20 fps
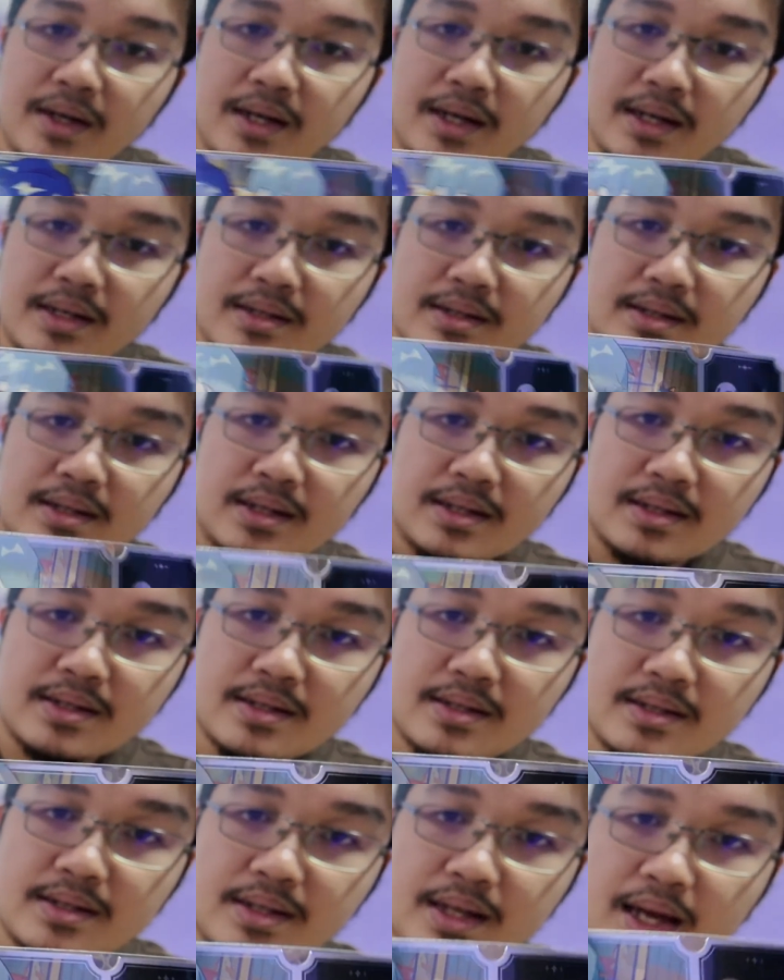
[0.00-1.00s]
It's the
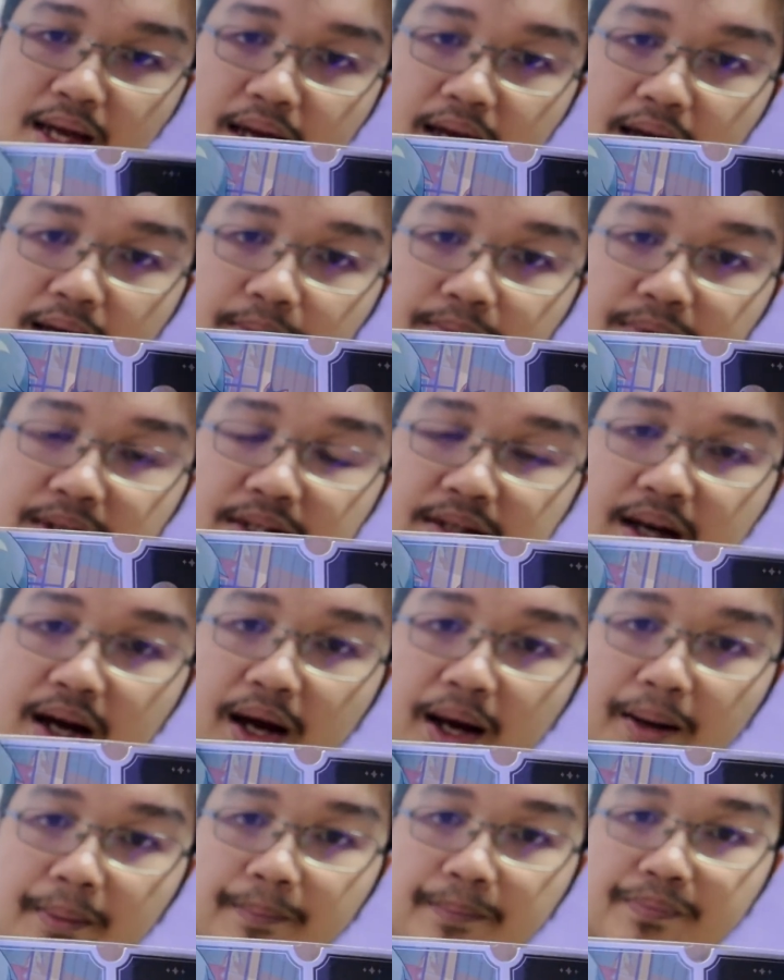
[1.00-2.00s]
same
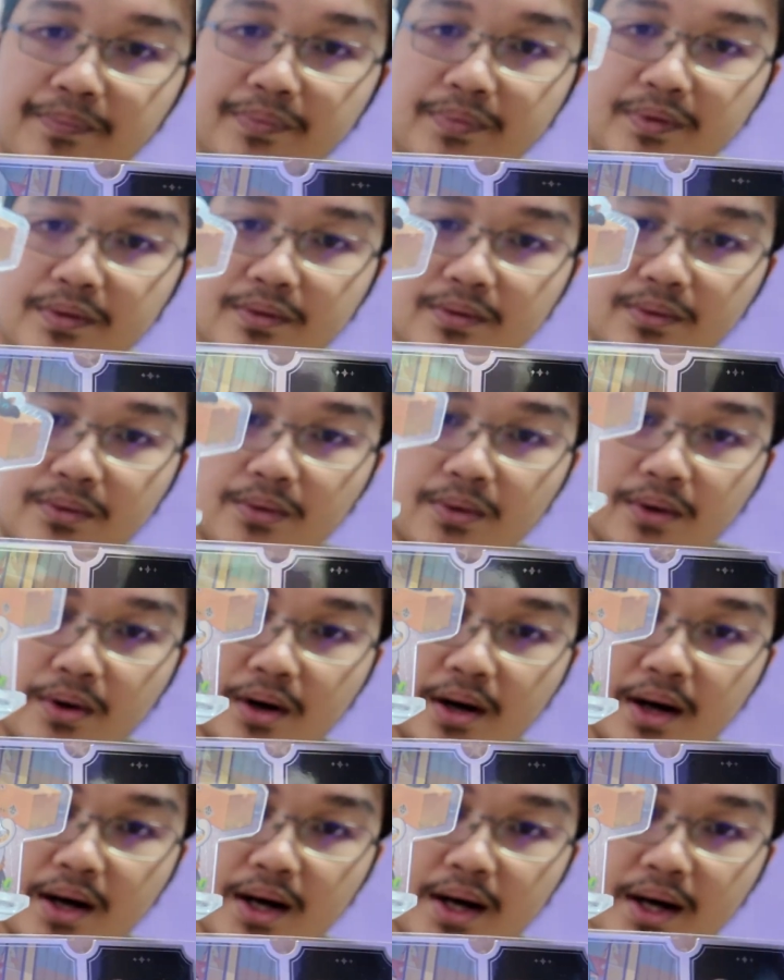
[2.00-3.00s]
design
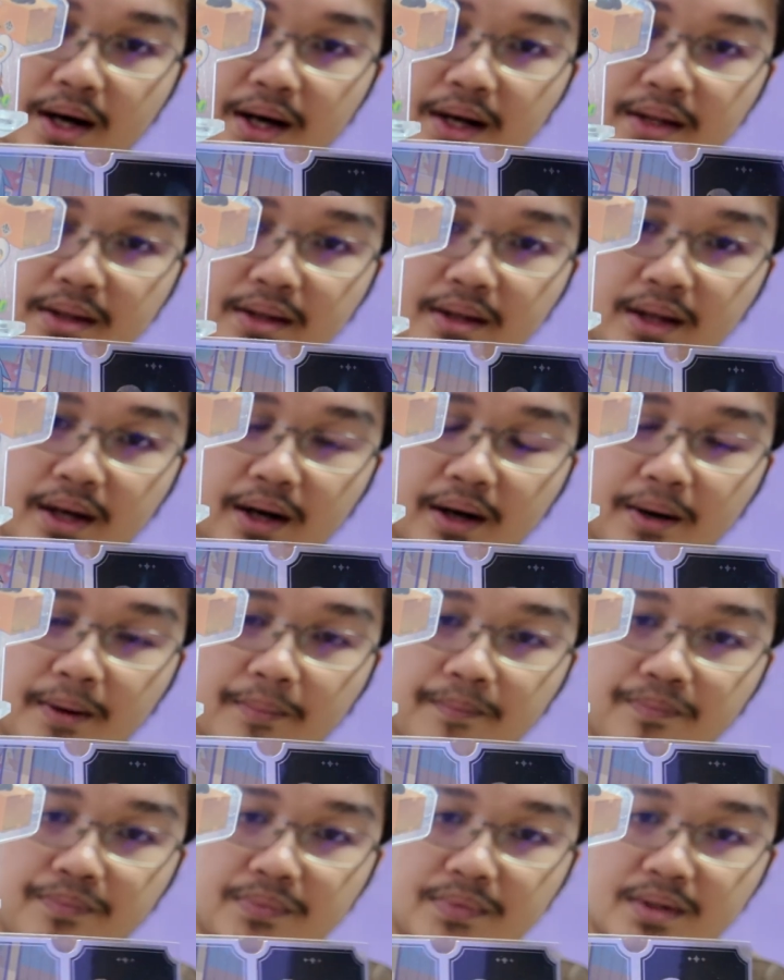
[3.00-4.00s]
right there.
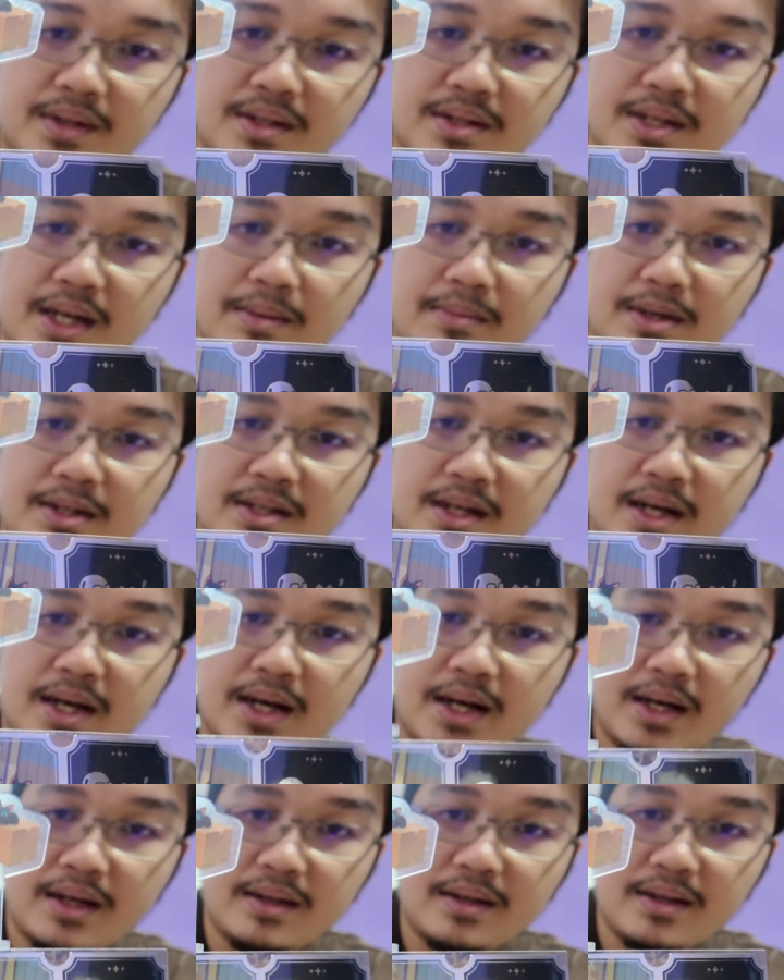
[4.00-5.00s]
The same
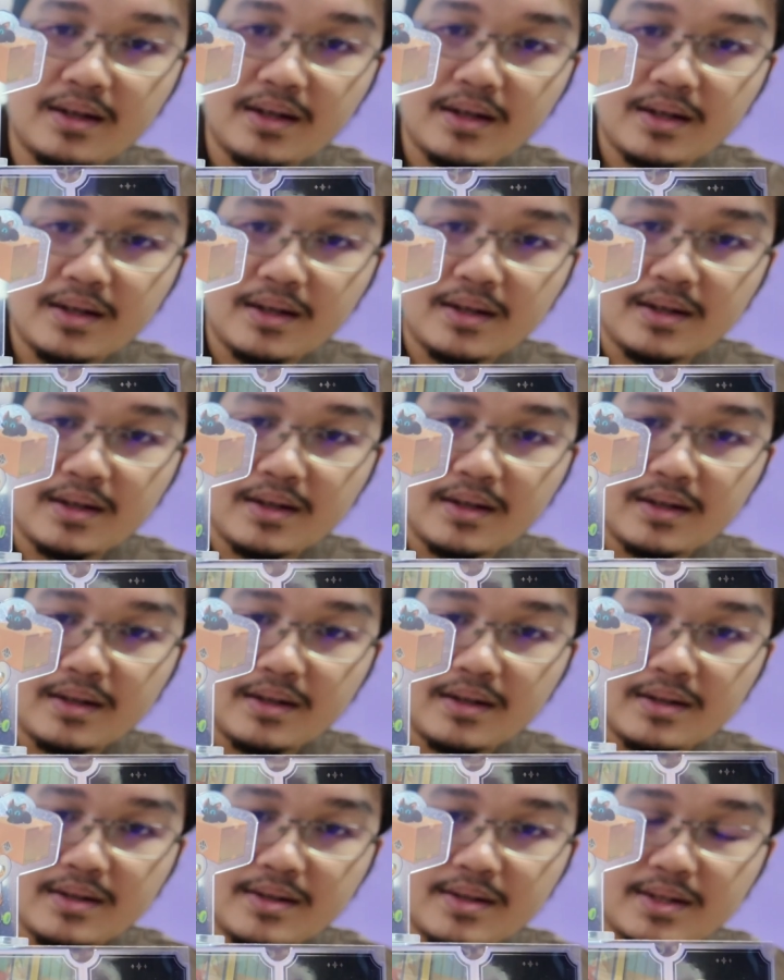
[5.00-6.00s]
design,
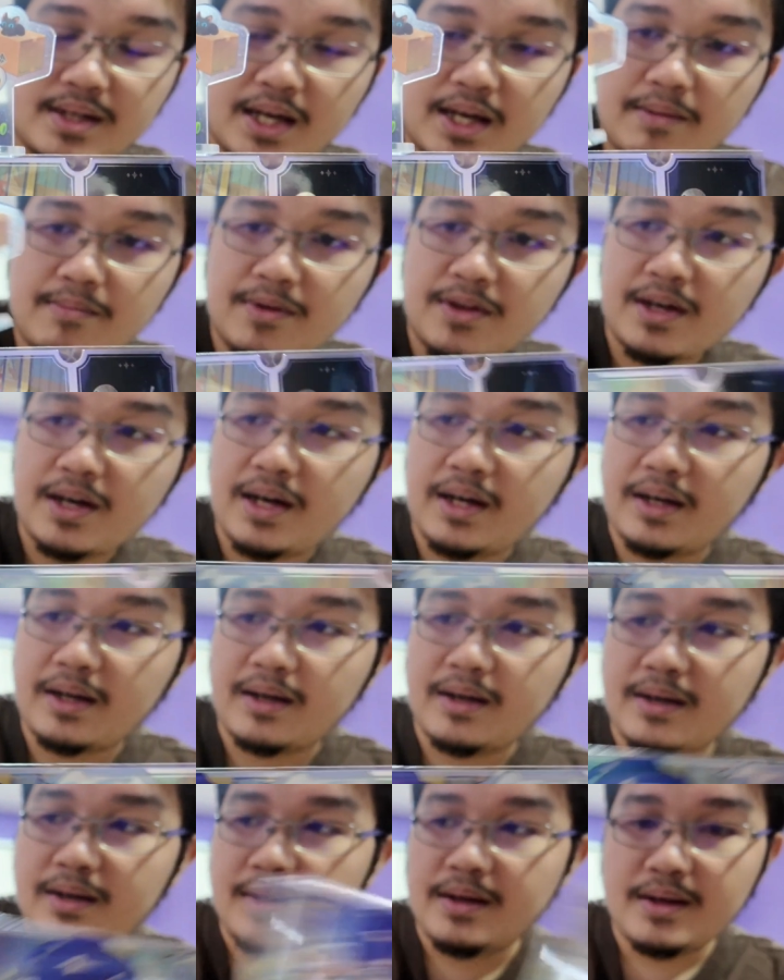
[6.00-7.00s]
same
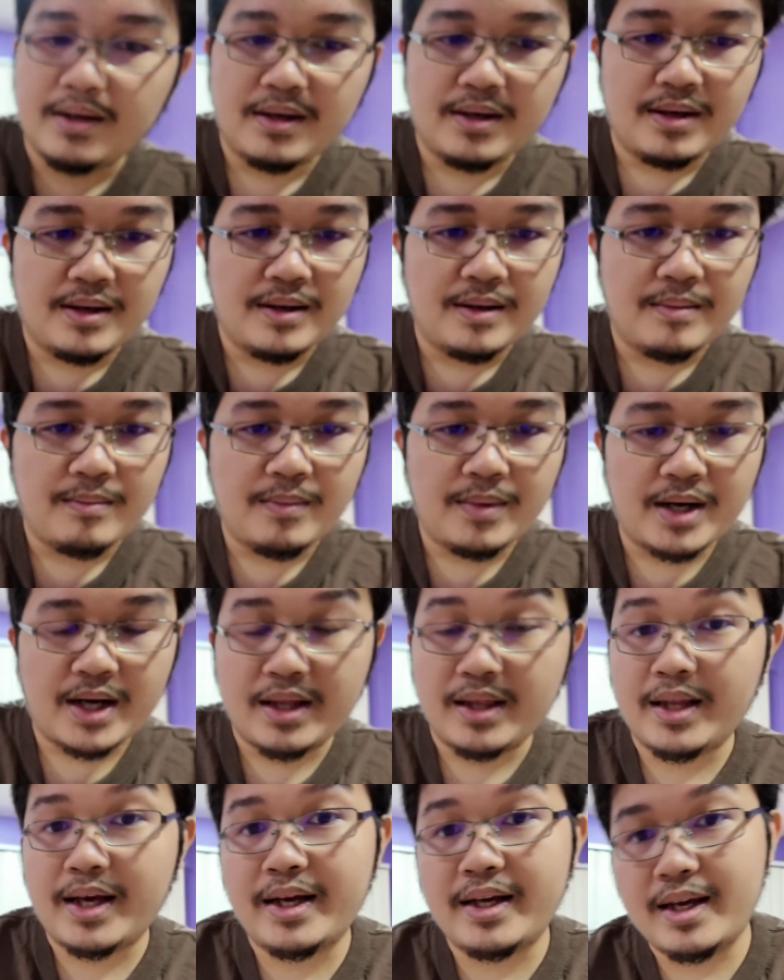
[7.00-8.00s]
thing, but
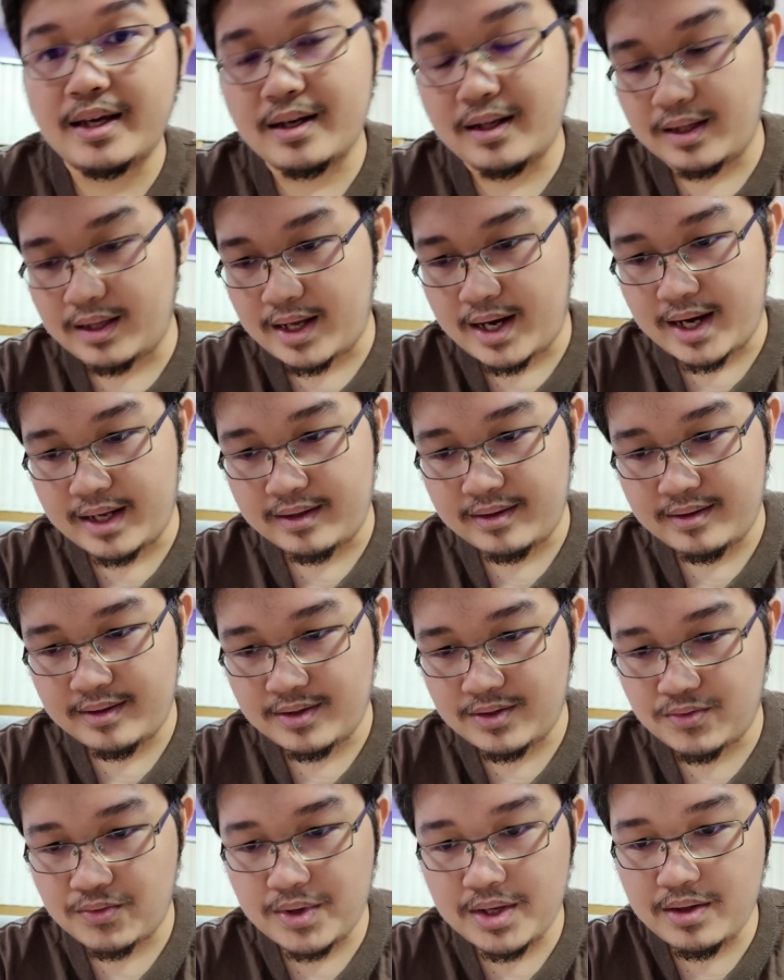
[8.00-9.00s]
I like it a lot.
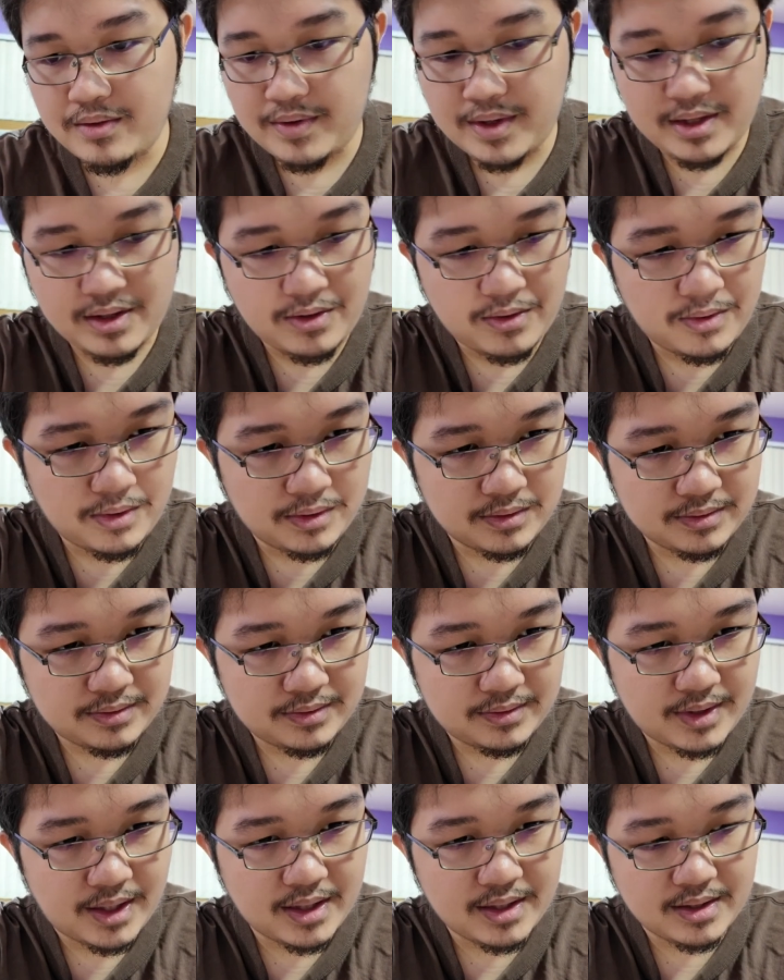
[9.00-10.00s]
It's really, really cool,
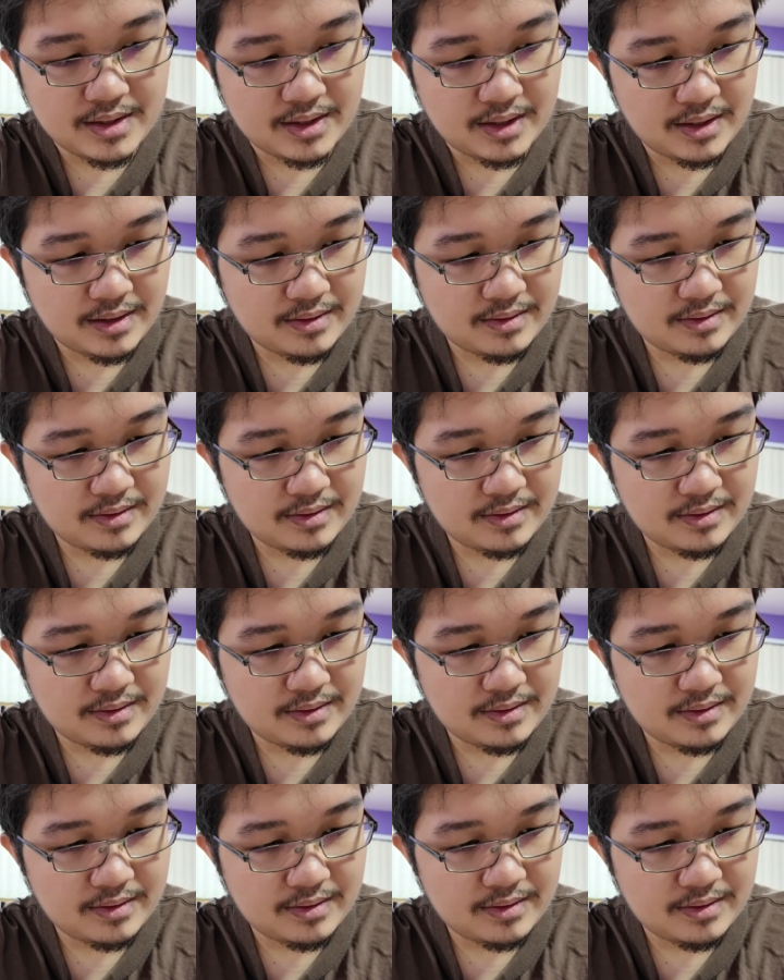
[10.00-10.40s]
honestly.